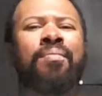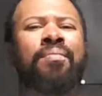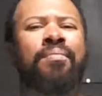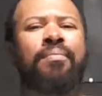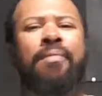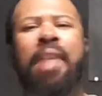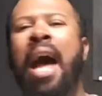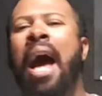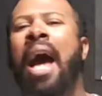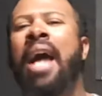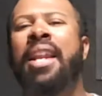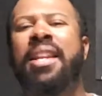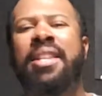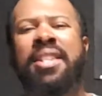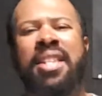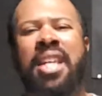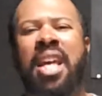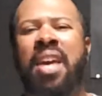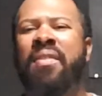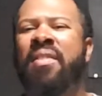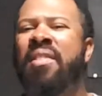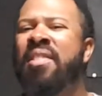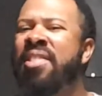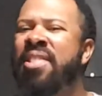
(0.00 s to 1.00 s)

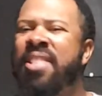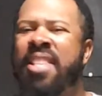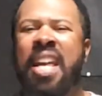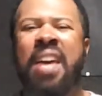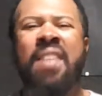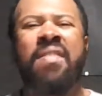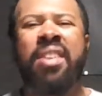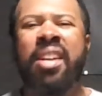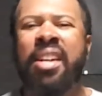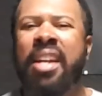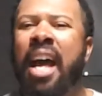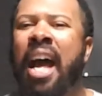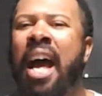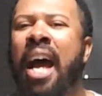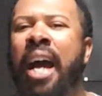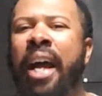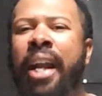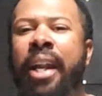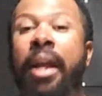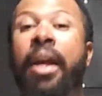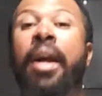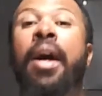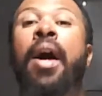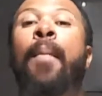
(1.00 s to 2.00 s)
9-7,
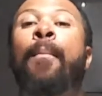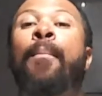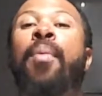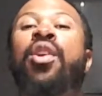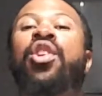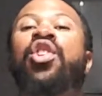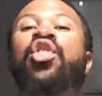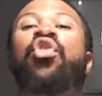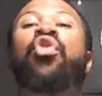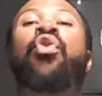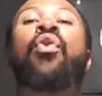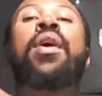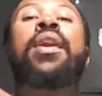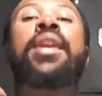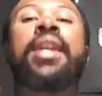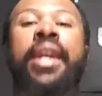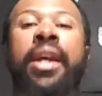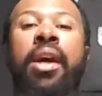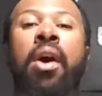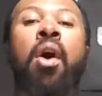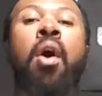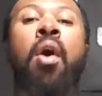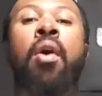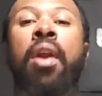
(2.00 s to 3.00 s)
7-9, but
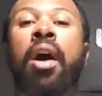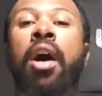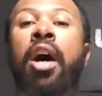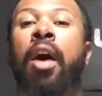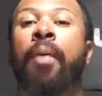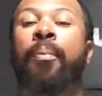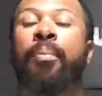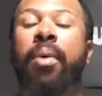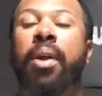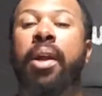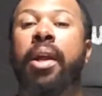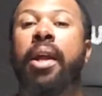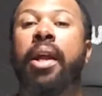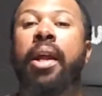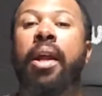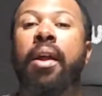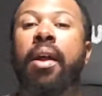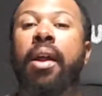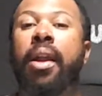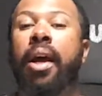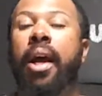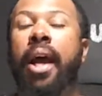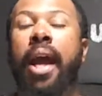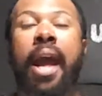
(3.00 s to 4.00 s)
trending on up.
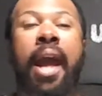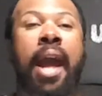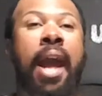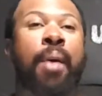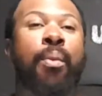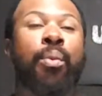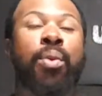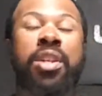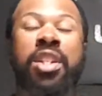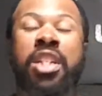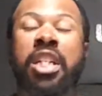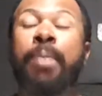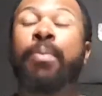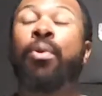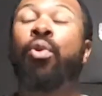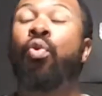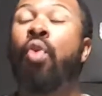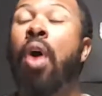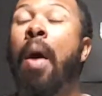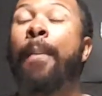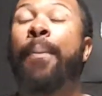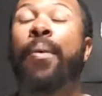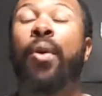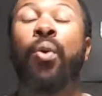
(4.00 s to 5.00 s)
And with Jimmy
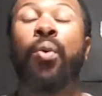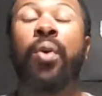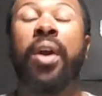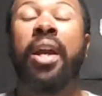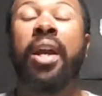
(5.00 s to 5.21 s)
Garoppolo